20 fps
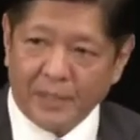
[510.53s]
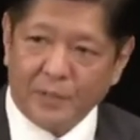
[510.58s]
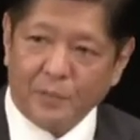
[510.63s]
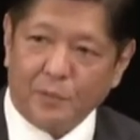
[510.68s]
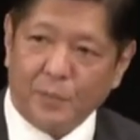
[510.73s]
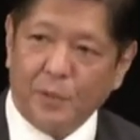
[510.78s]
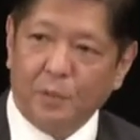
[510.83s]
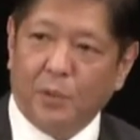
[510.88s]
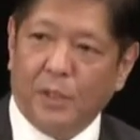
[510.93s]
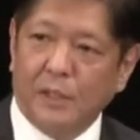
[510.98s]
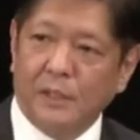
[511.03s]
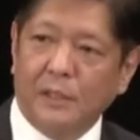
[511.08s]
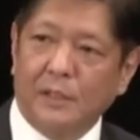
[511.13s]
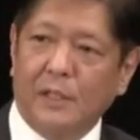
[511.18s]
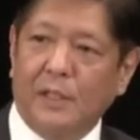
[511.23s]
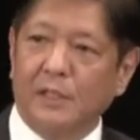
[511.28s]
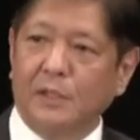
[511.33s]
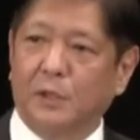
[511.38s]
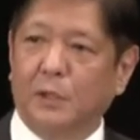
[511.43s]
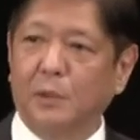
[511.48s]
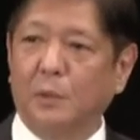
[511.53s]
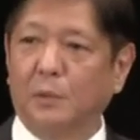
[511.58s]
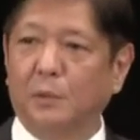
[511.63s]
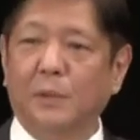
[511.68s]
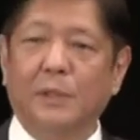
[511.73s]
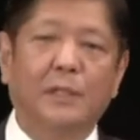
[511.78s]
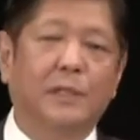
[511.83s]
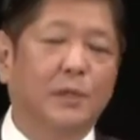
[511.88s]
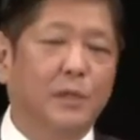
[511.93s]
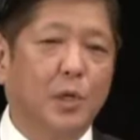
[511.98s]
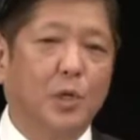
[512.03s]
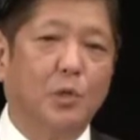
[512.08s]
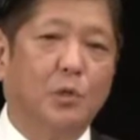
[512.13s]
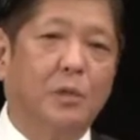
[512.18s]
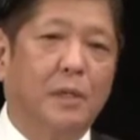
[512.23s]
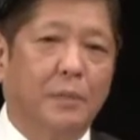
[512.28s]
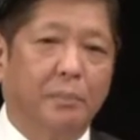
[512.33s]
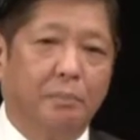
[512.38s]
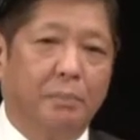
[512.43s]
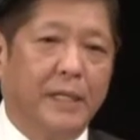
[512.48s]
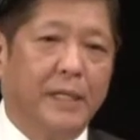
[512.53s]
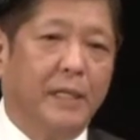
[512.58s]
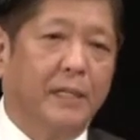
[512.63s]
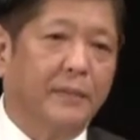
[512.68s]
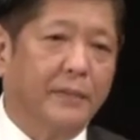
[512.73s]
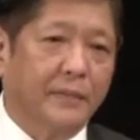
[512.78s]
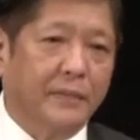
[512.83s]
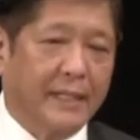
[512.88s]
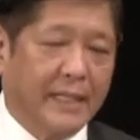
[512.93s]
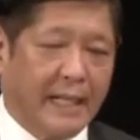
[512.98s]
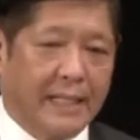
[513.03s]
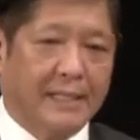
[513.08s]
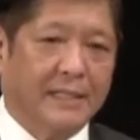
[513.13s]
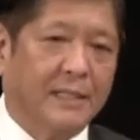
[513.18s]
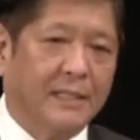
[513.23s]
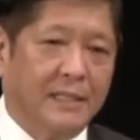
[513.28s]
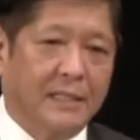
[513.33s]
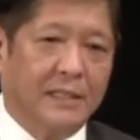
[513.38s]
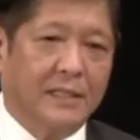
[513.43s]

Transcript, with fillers: We want to go beyond that.